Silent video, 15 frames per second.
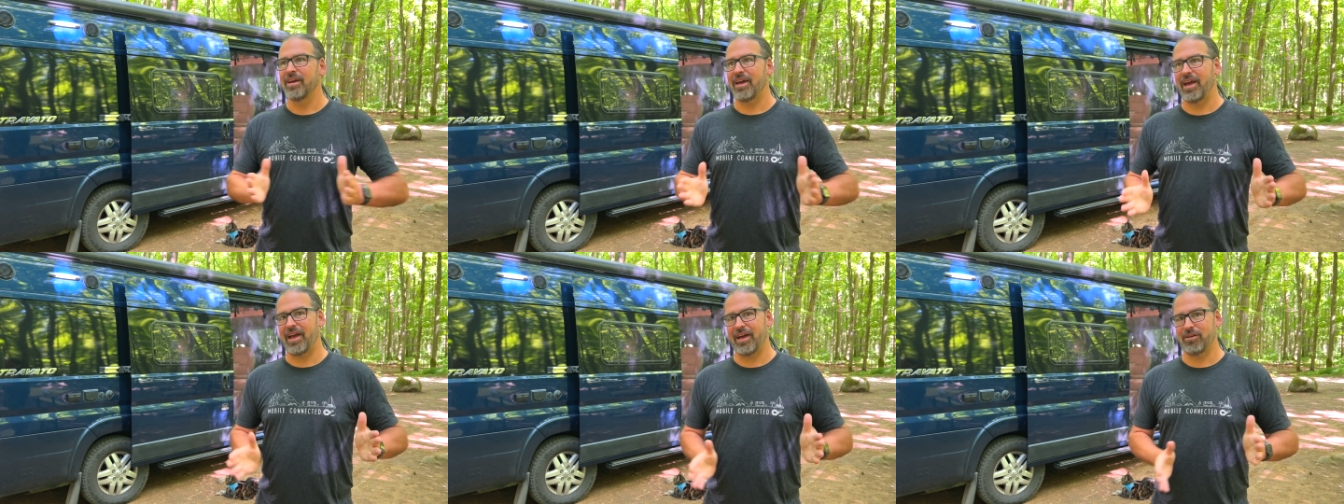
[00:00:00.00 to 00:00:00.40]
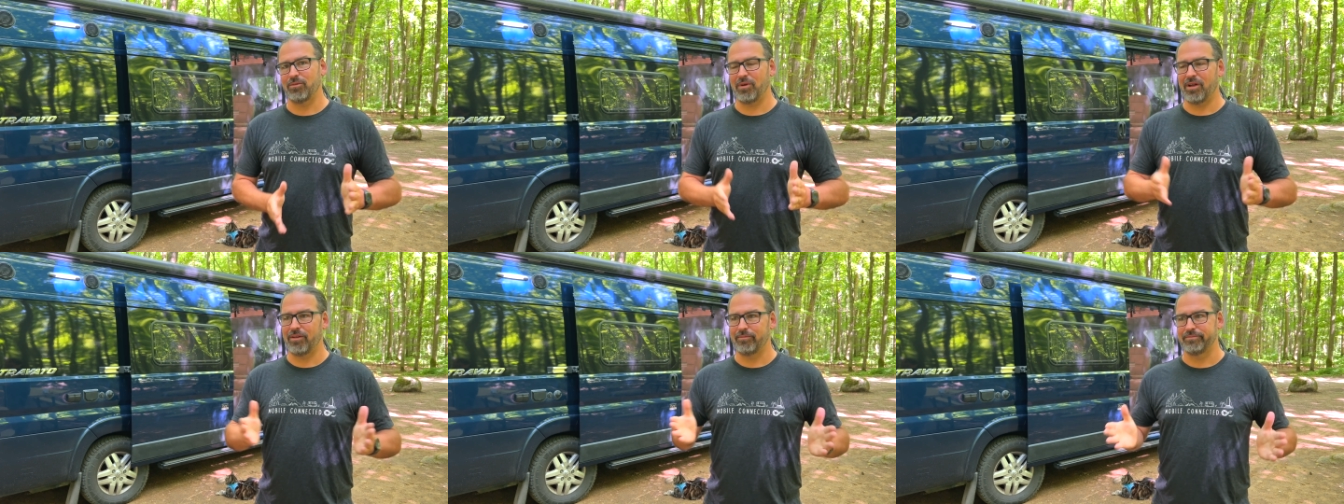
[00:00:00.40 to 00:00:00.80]
And
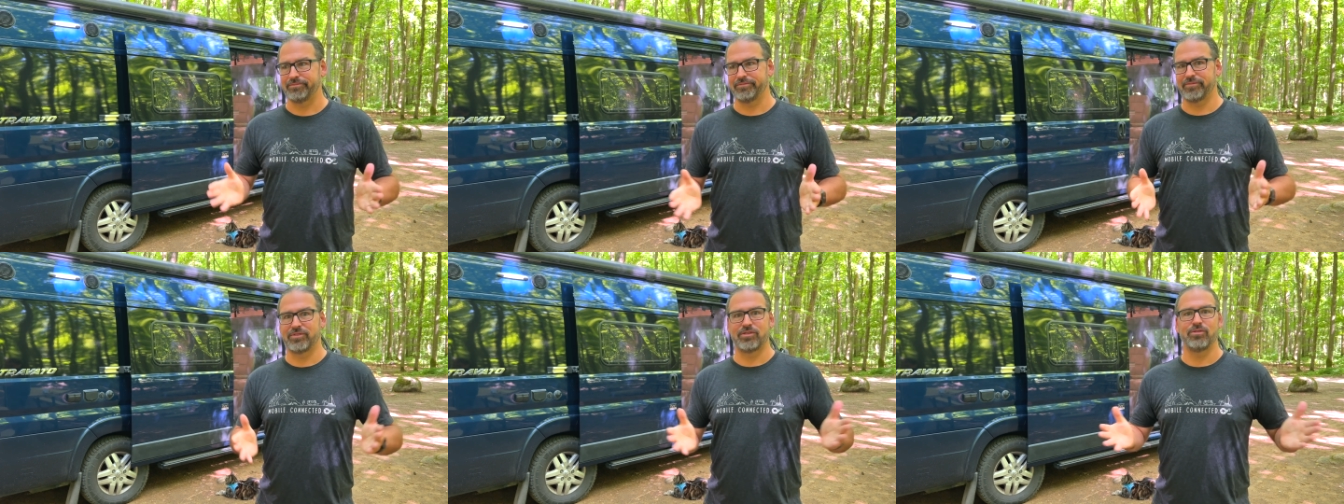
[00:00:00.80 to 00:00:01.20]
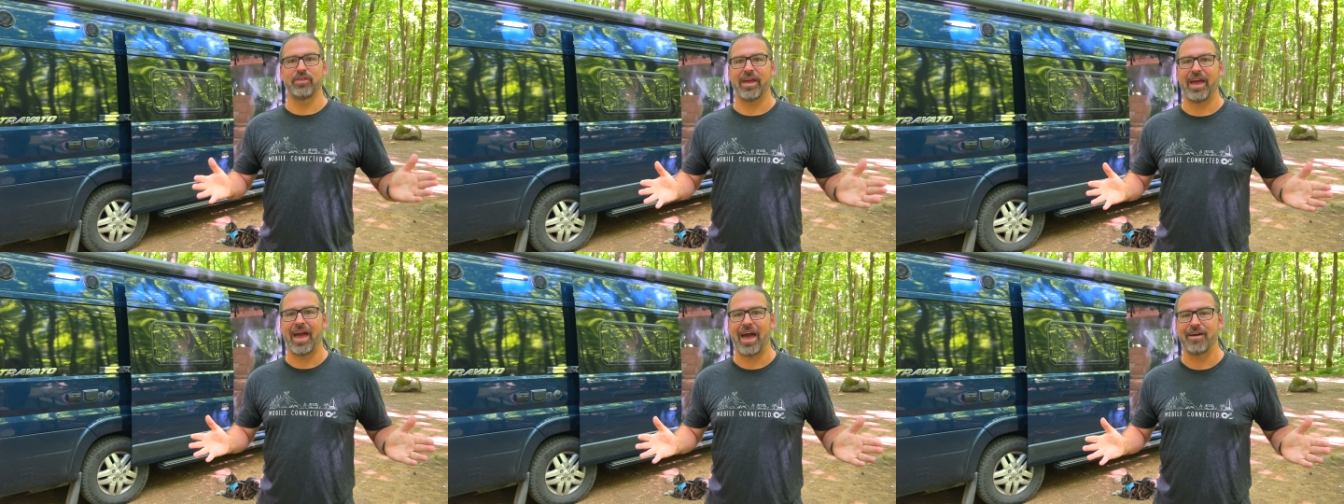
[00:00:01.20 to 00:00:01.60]
well, do
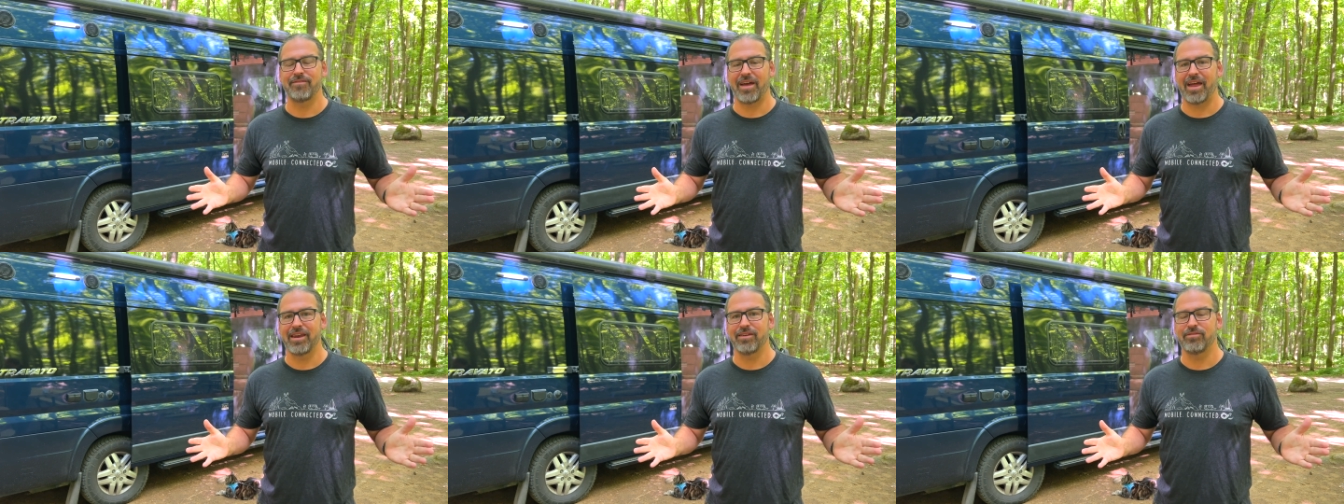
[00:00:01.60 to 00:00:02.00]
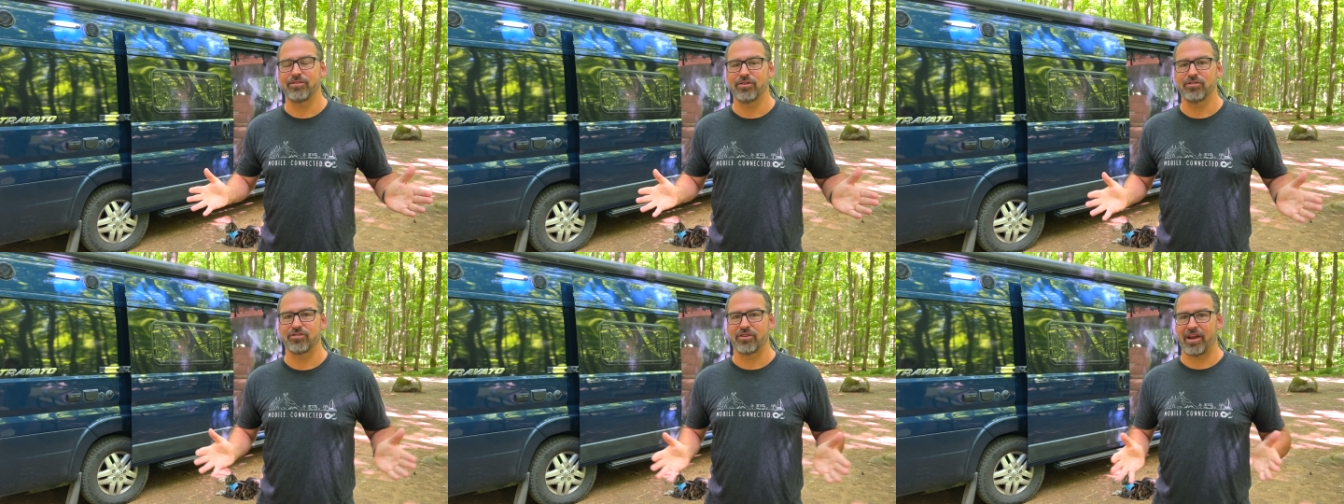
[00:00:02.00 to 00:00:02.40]
they have any
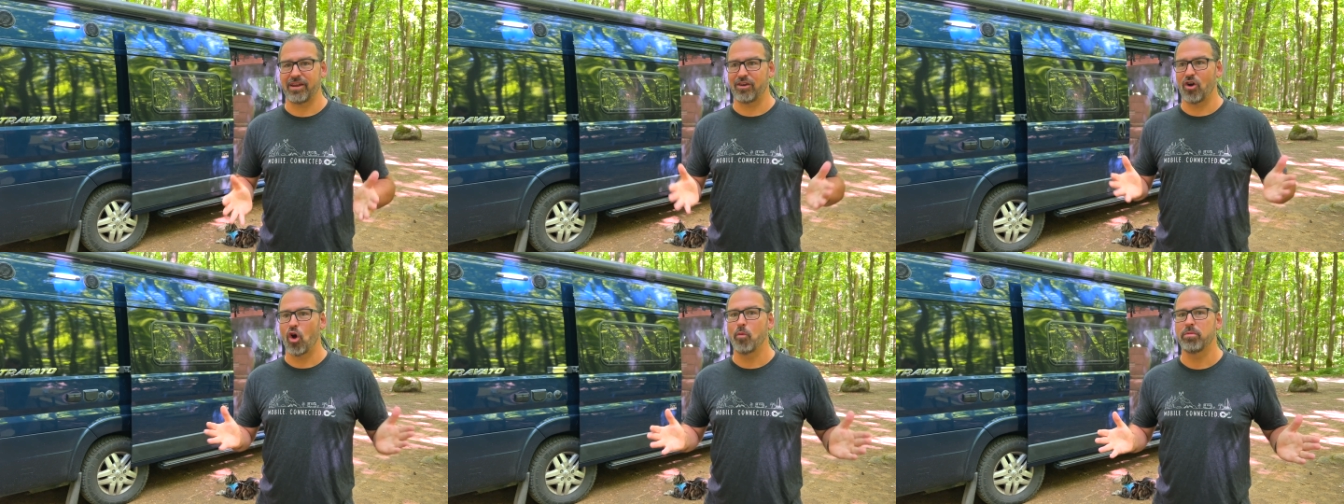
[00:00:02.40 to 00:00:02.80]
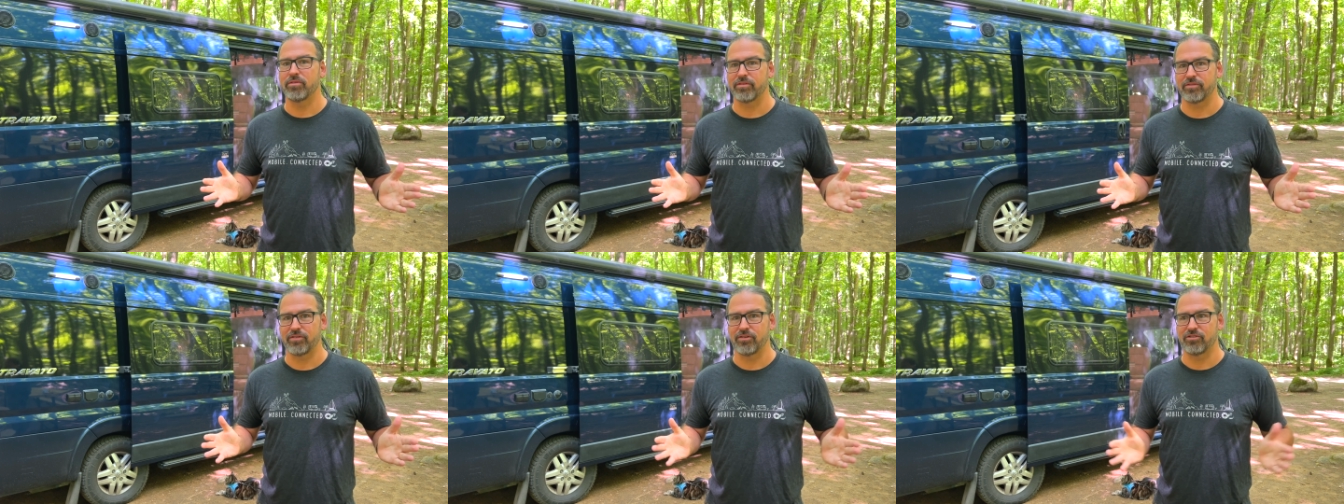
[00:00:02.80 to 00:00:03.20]
future, any hope of
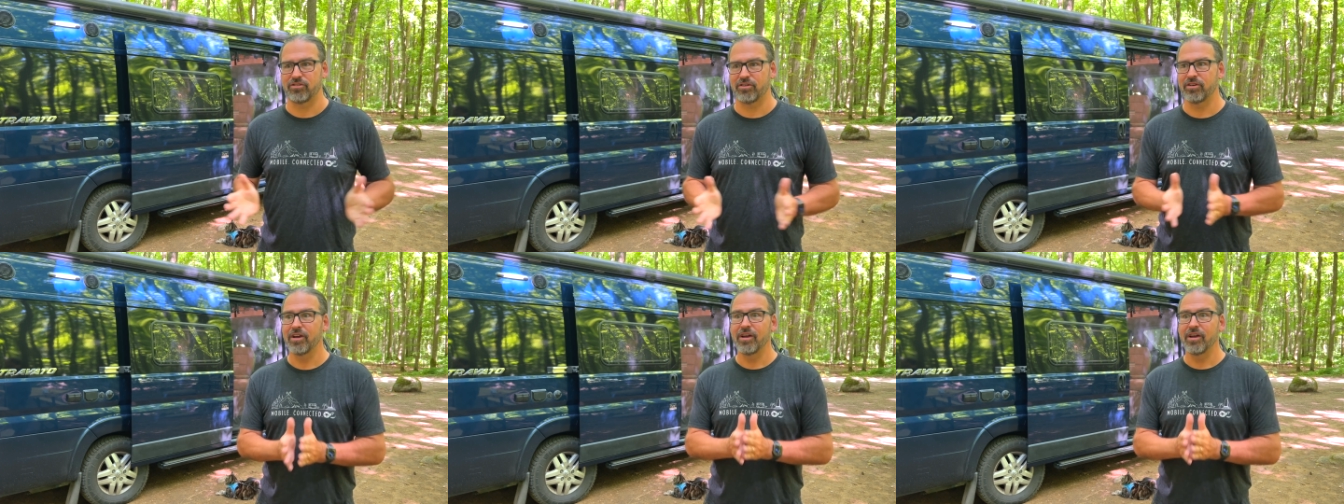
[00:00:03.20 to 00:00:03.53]
a future?